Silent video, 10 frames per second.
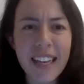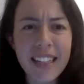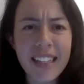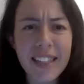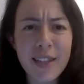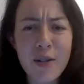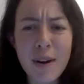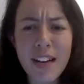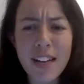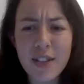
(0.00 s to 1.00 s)
Thanks again so
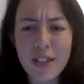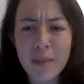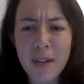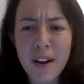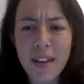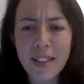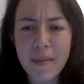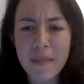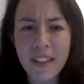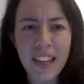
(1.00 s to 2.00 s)
much. This has been
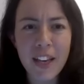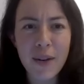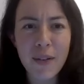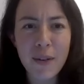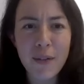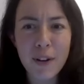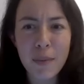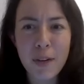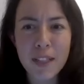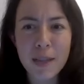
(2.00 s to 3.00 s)
awesome. And thank you everyone for
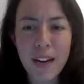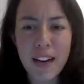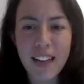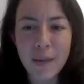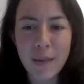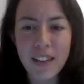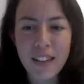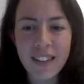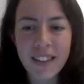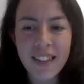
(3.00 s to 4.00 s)
participating. It's been
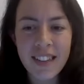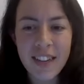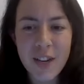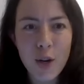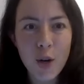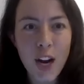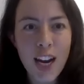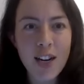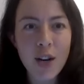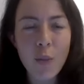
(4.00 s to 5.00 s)
a
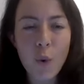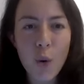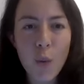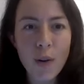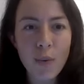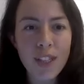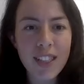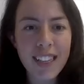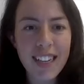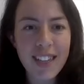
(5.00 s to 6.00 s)
great whirlwind
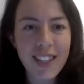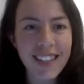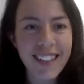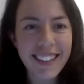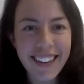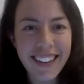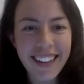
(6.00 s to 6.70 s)
presentation.